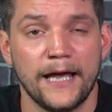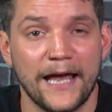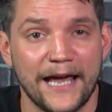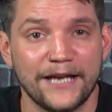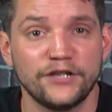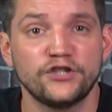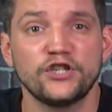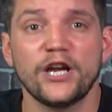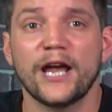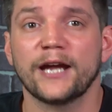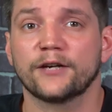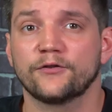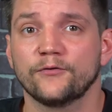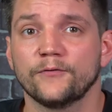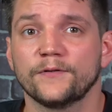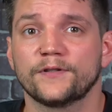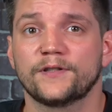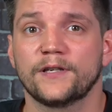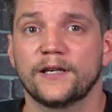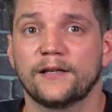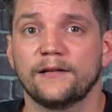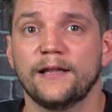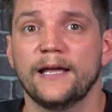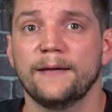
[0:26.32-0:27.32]
and Jack
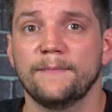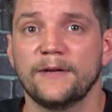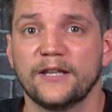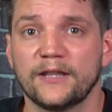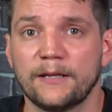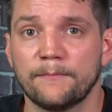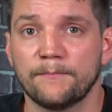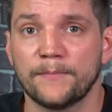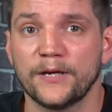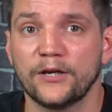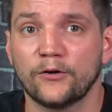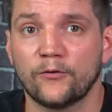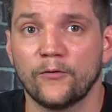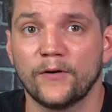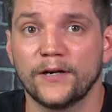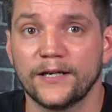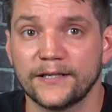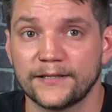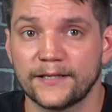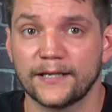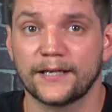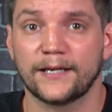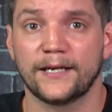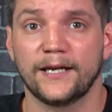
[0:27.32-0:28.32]
Dorsey claiming that Bitcoin
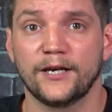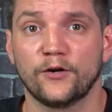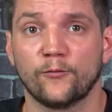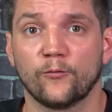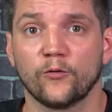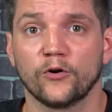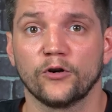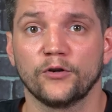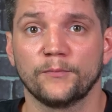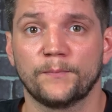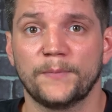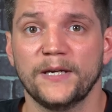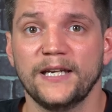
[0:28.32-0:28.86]
is the key to world